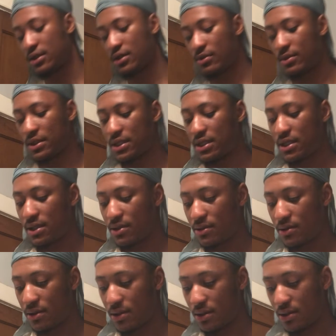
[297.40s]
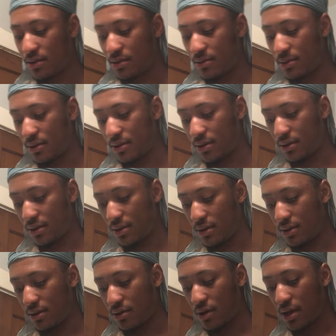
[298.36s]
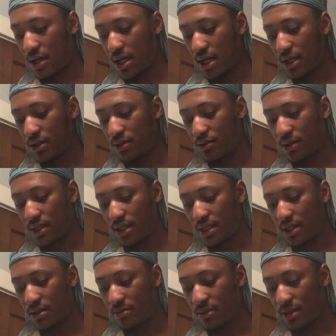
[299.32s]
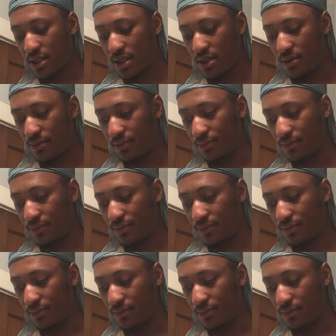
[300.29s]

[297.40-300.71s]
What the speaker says: so much shit going on, bro. All I could do is get some money,